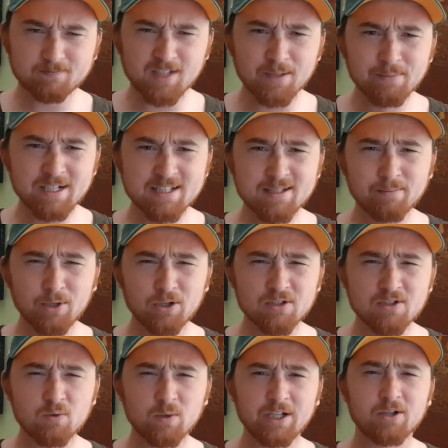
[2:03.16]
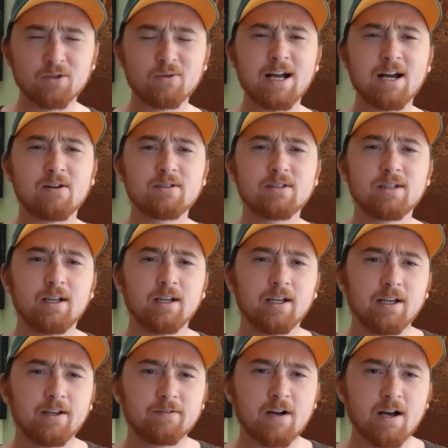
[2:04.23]
Means the ball's swinging around,
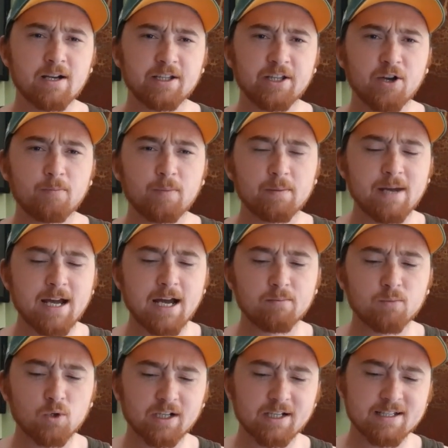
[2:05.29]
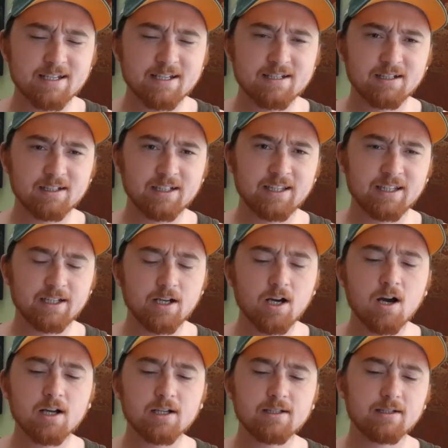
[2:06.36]
finding the open man more consistently than
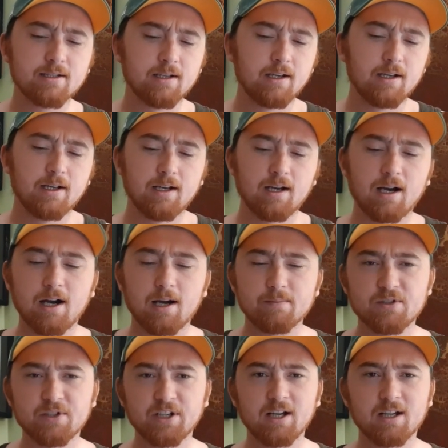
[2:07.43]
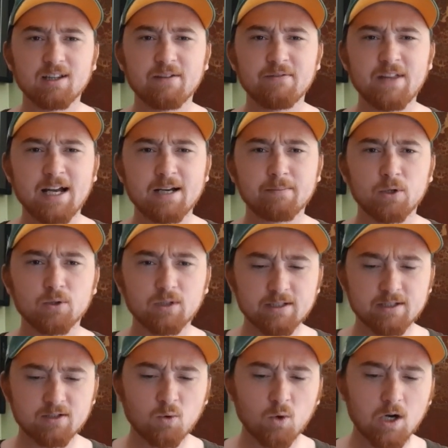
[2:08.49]
not. So you got to love that about the
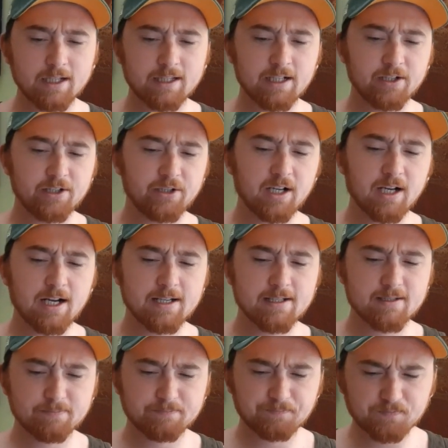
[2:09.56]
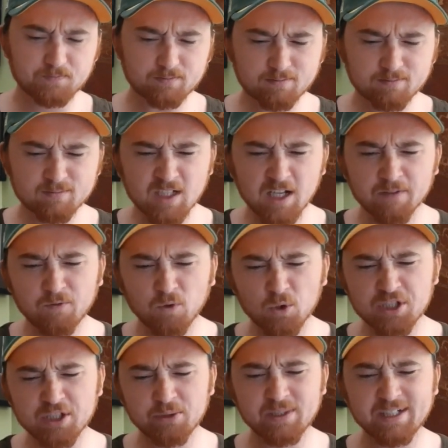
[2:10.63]
squad there, you guys.
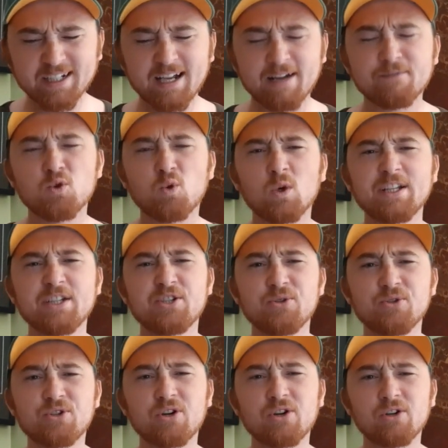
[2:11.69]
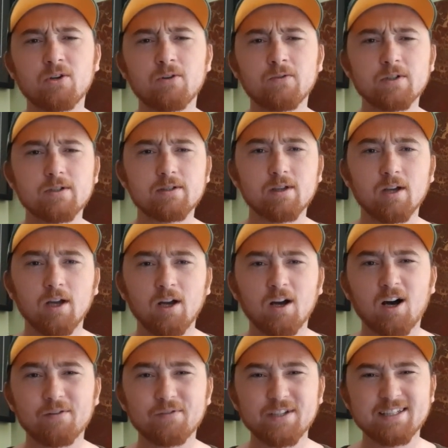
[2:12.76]
Unfortunately, we did have 22 turnovers.
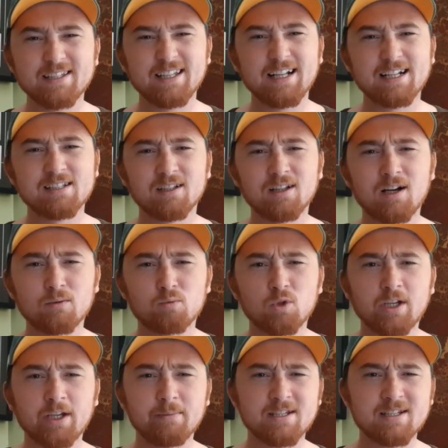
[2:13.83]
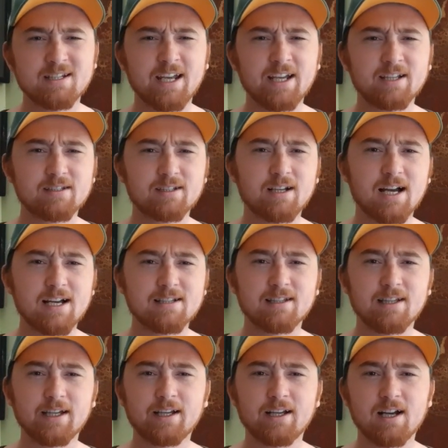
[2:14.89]
Obviously, that's a lot of rookie mistakes. Guys
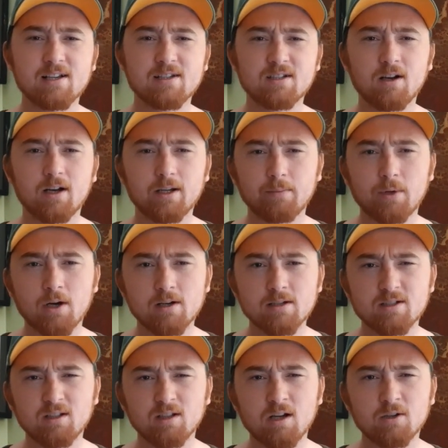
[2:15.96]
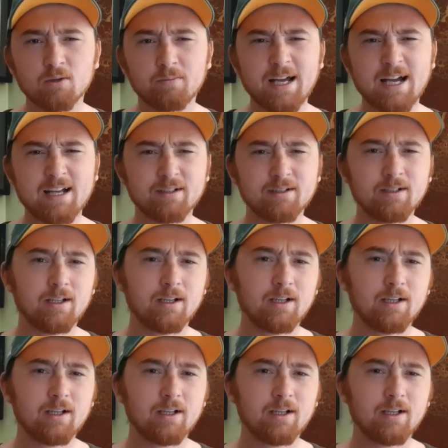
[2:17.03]
like Scottie Barnes, Delano Banton.